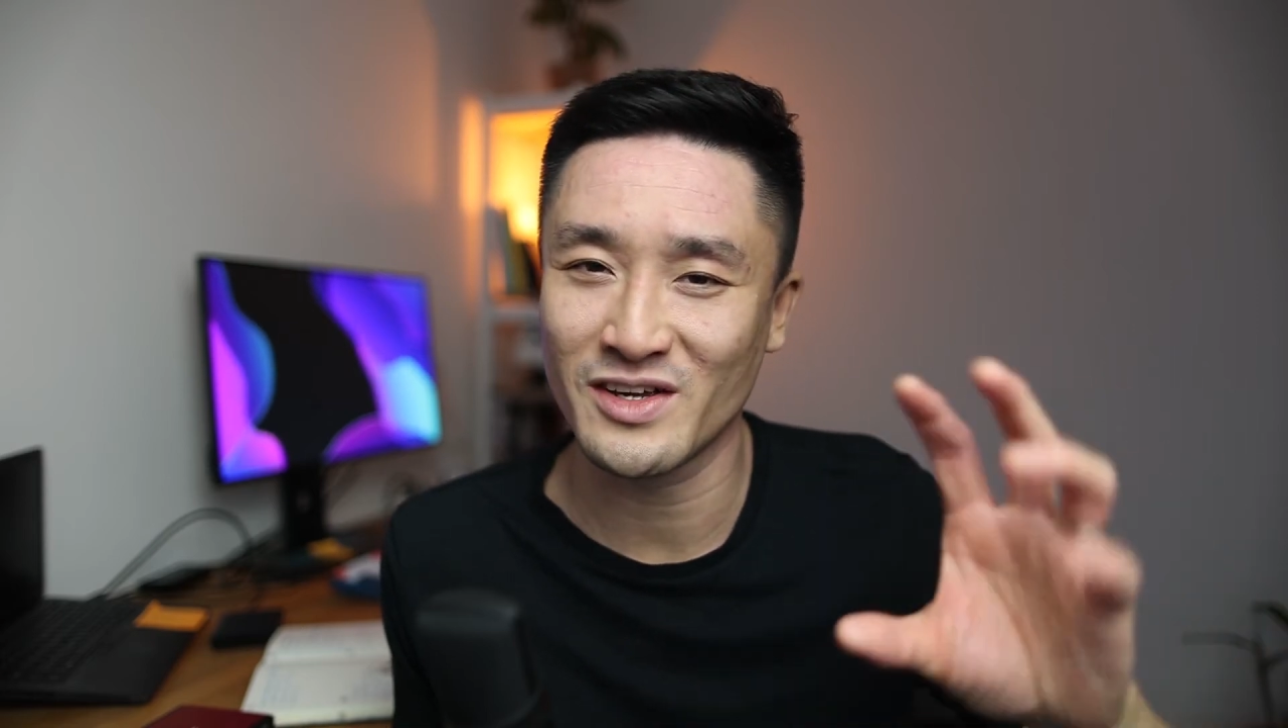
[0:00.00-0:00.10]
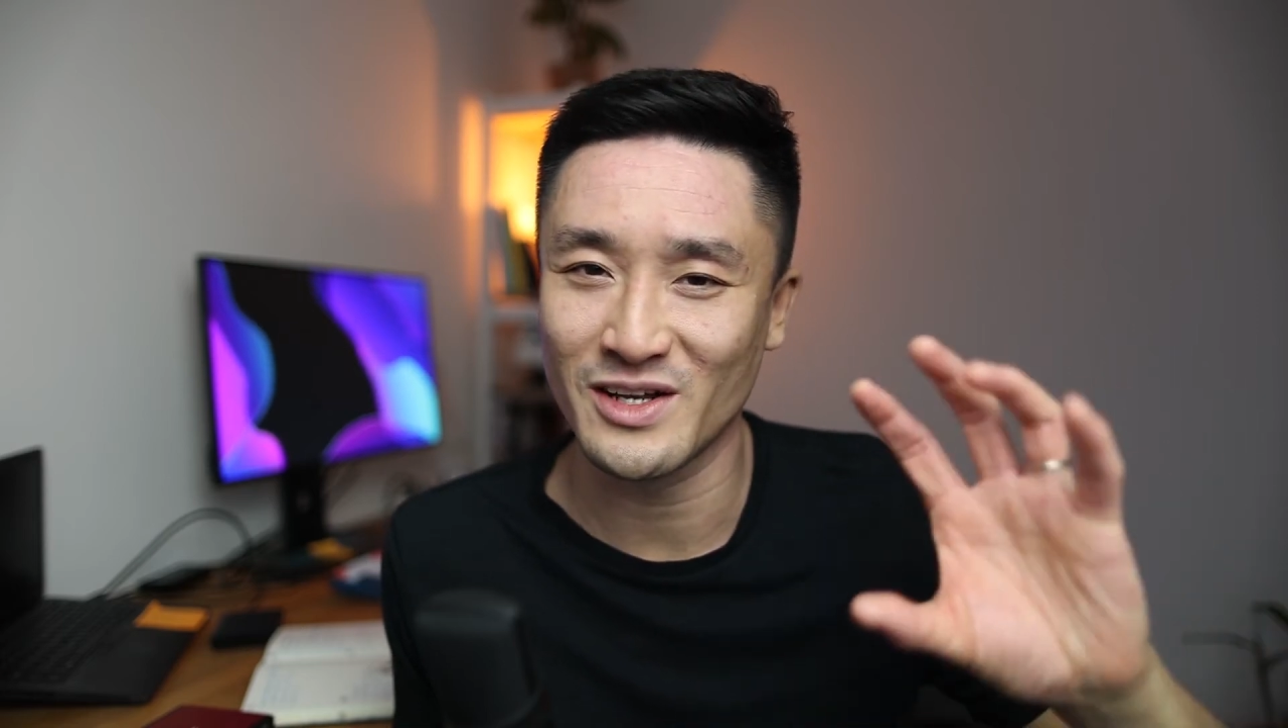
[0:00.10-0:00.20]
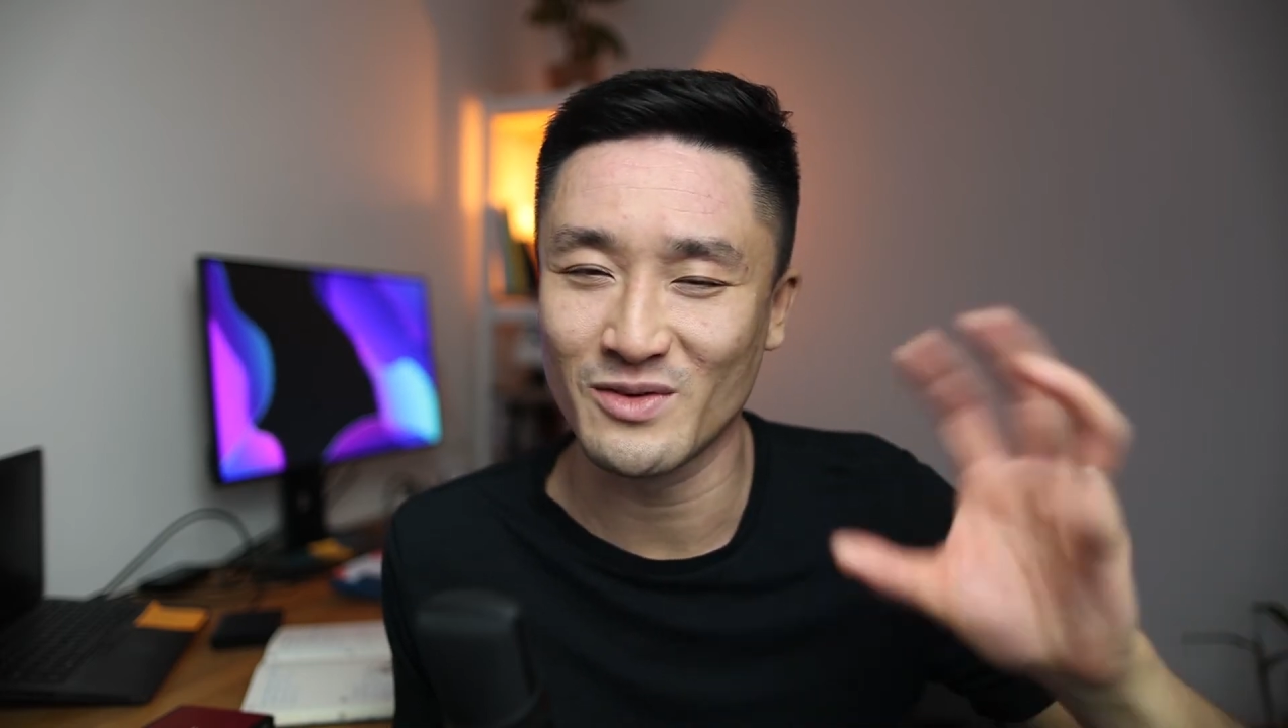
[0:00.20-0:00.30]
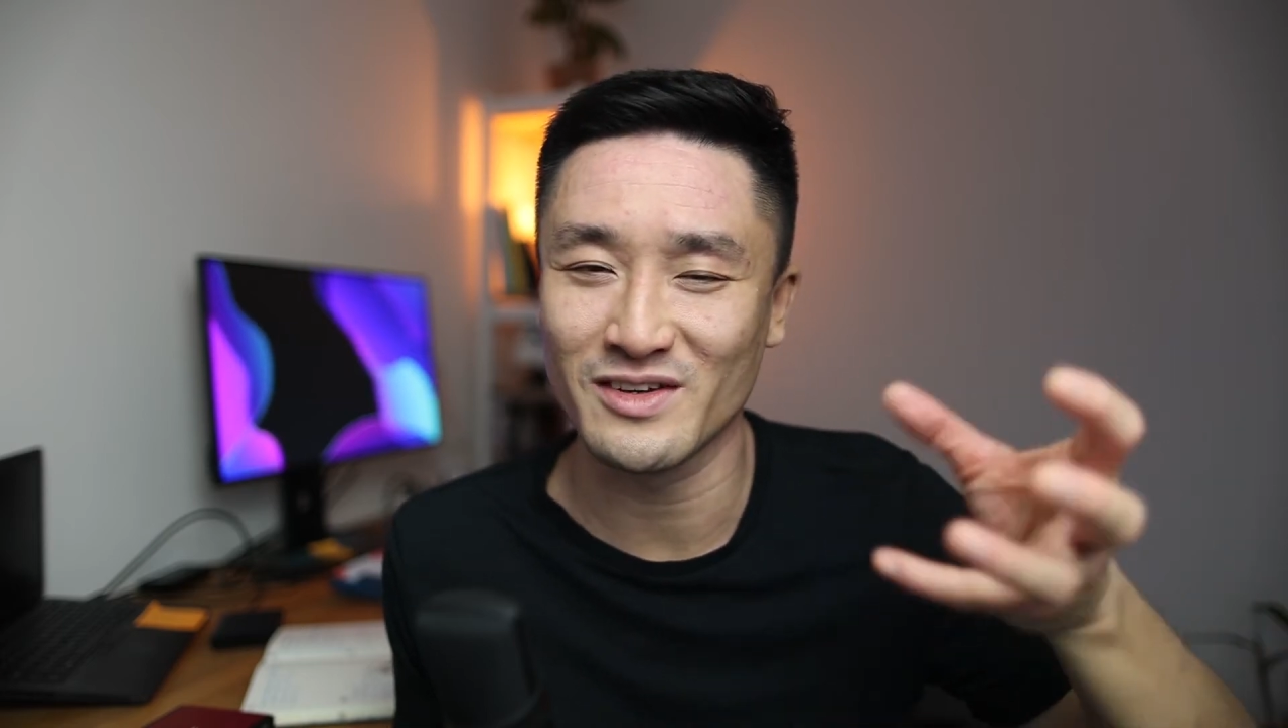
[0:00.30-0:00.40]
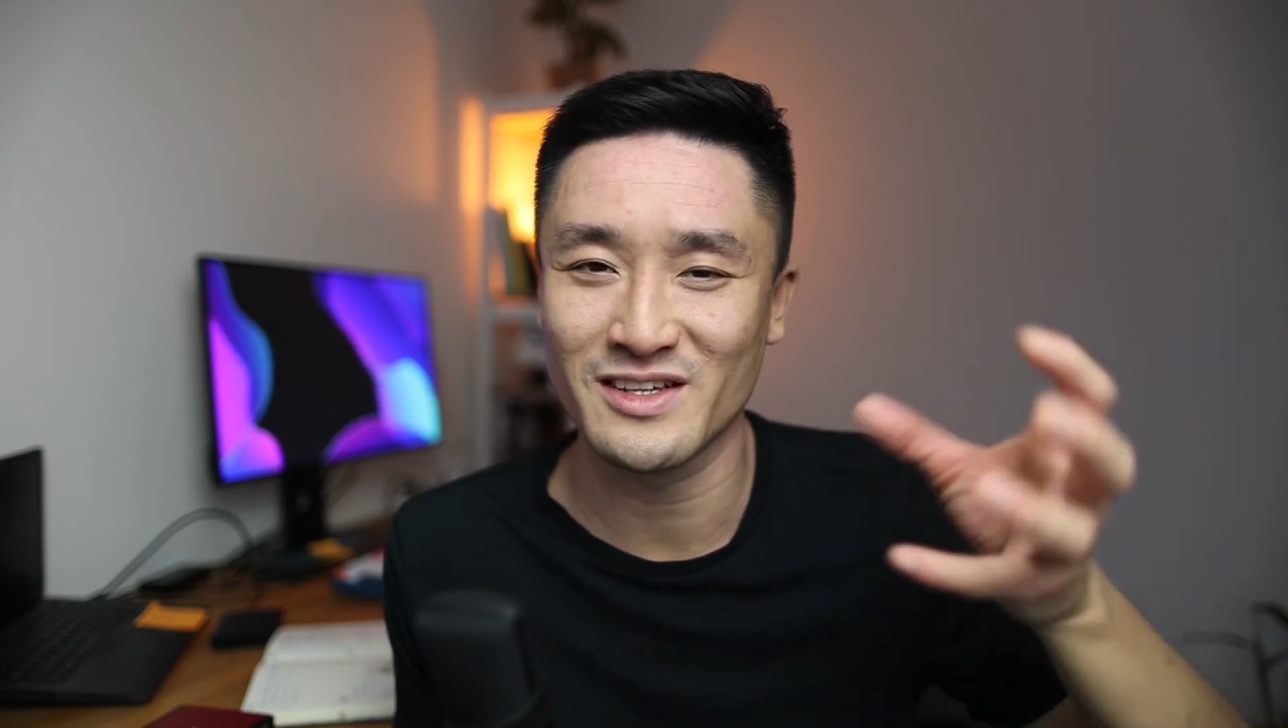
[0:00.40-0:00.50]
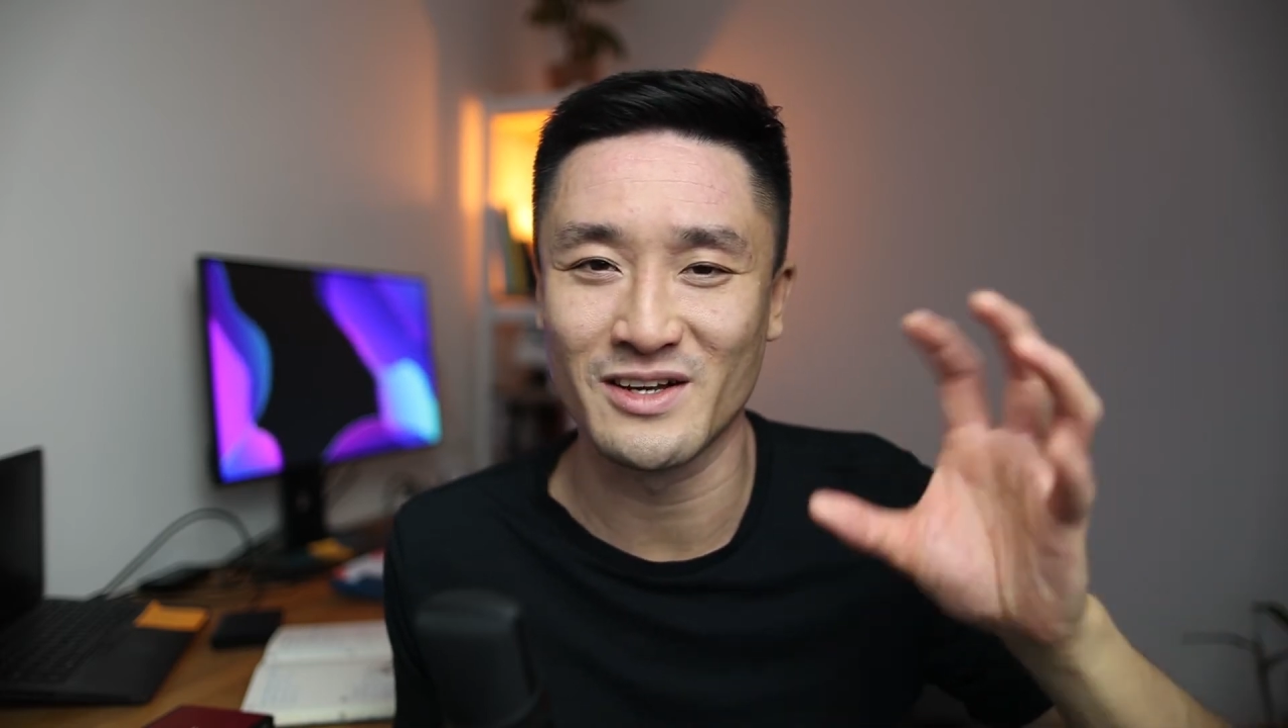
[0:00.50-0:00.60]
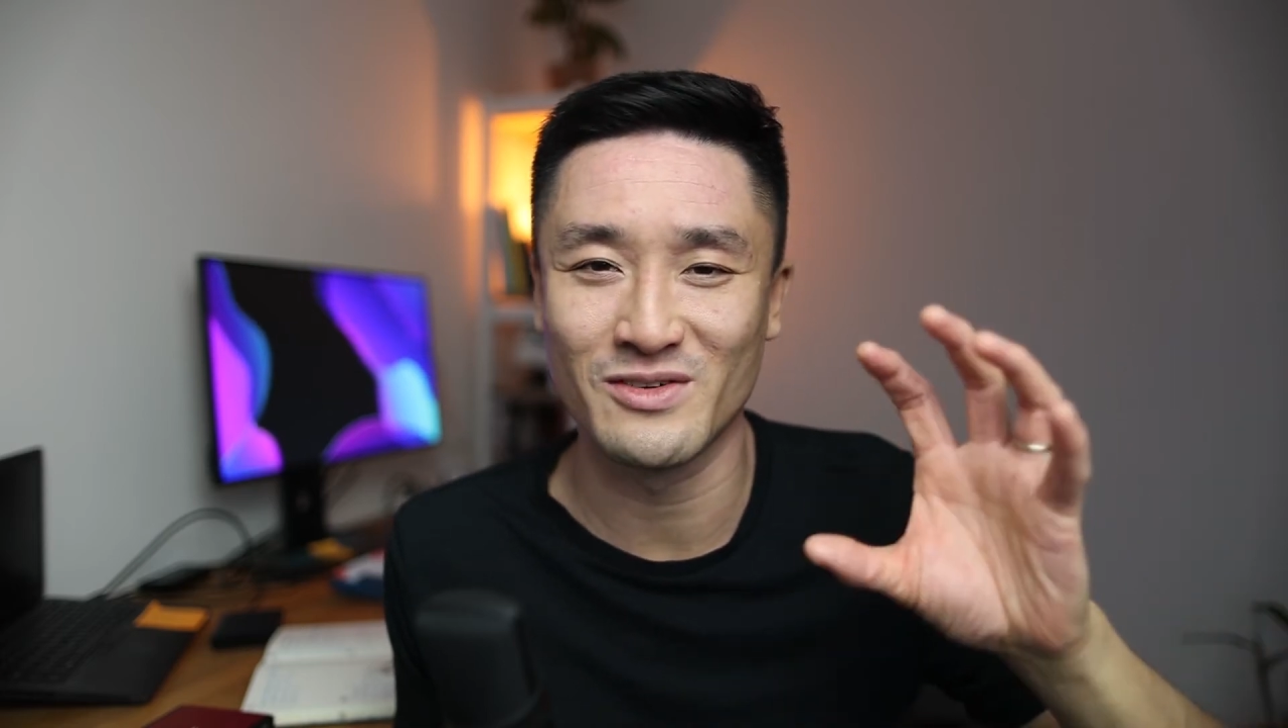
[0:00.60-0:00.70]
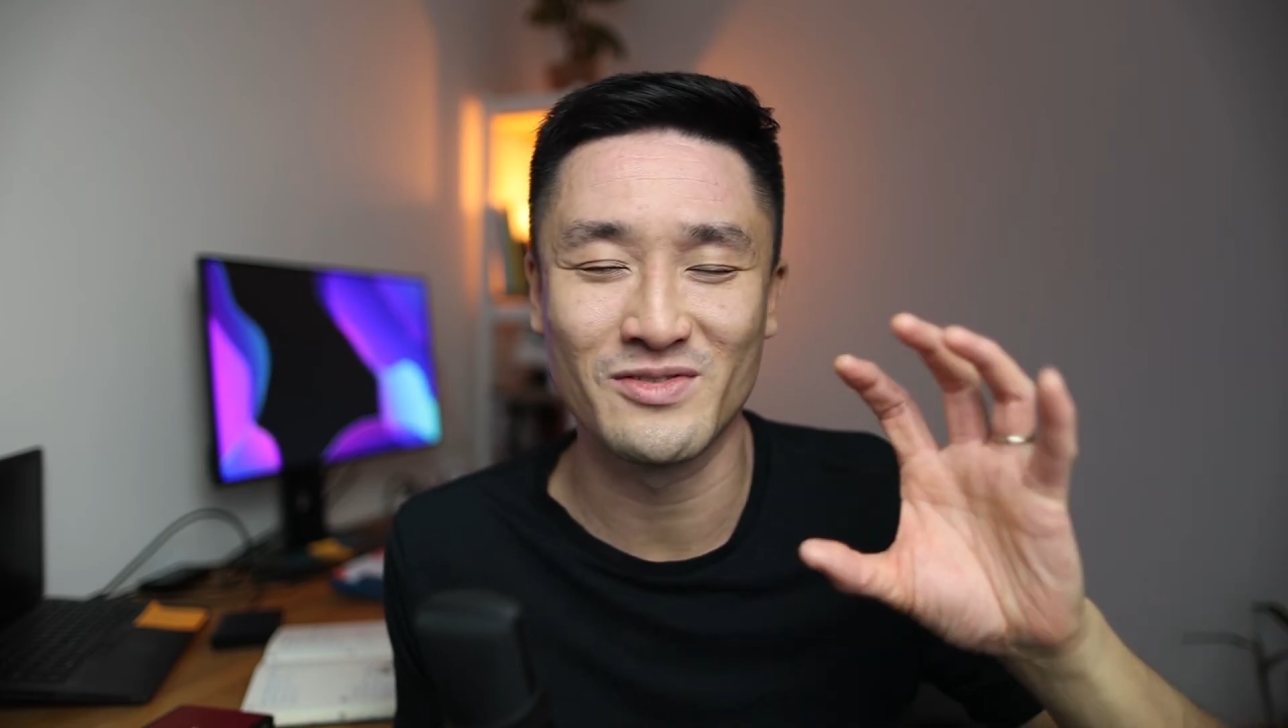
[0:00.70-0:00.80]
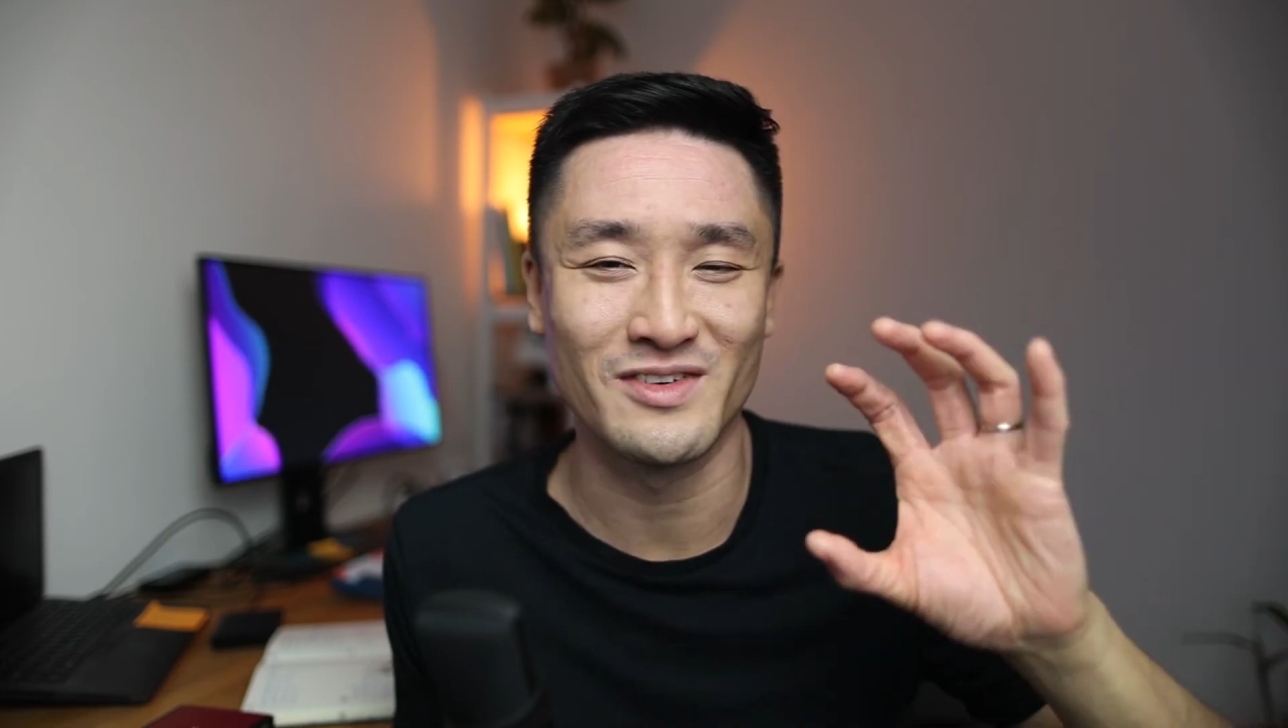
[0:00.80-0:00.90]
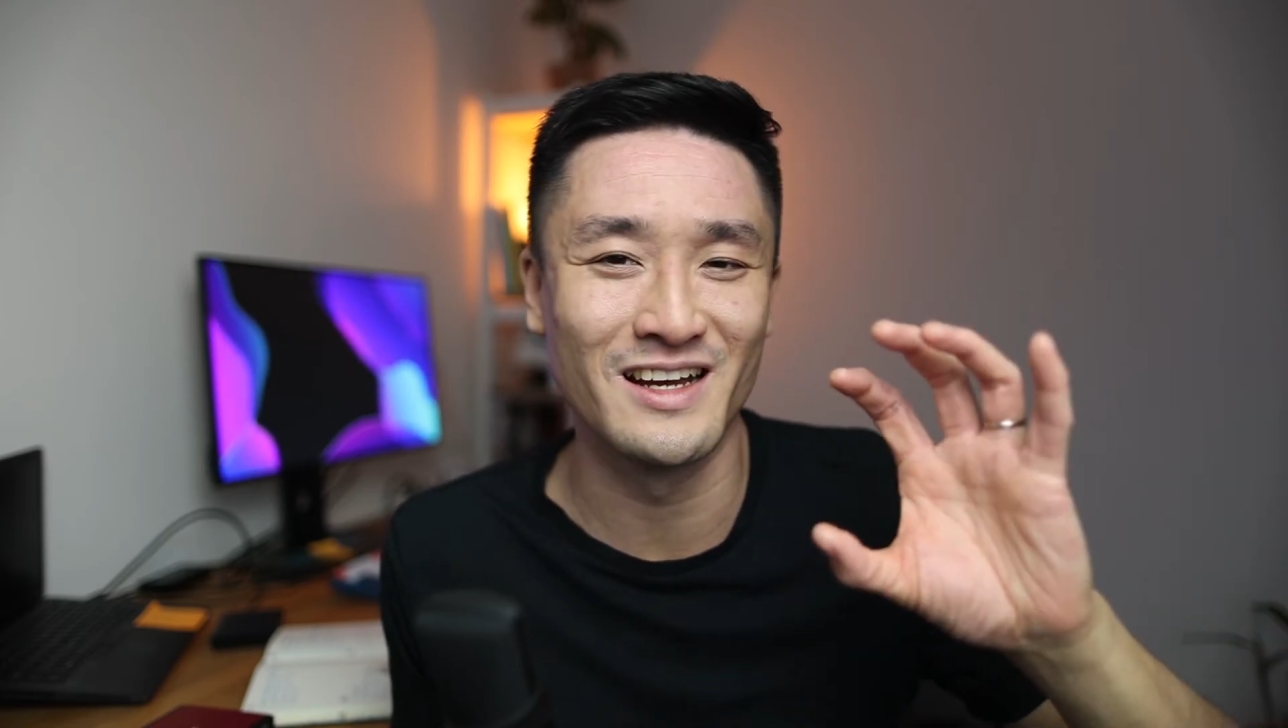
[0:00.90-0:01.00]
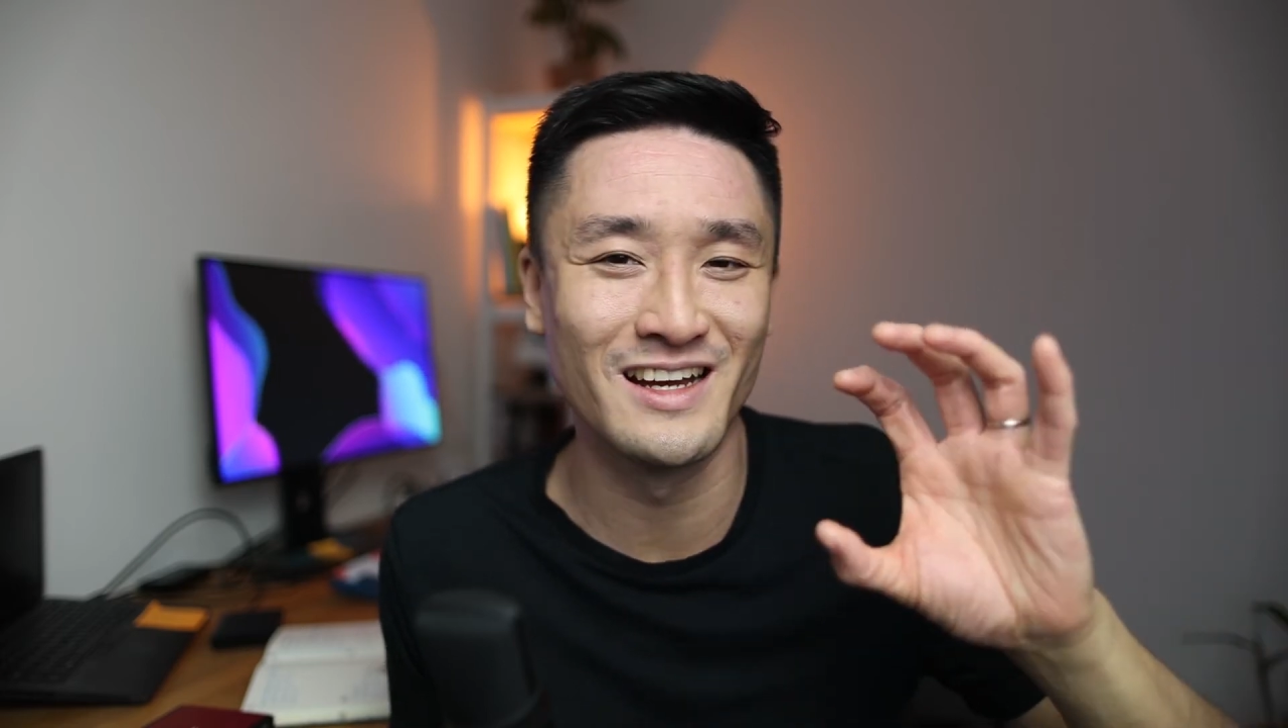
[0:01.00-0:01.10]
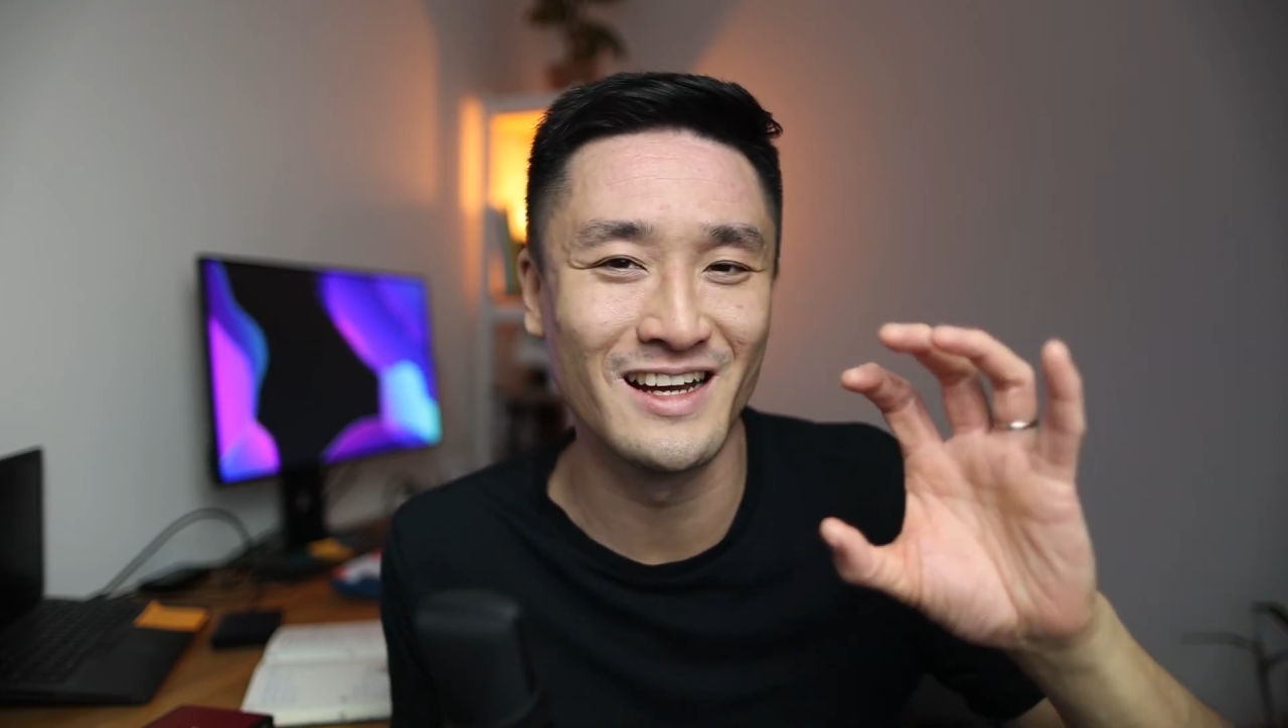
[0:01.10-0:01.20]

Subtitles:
kind of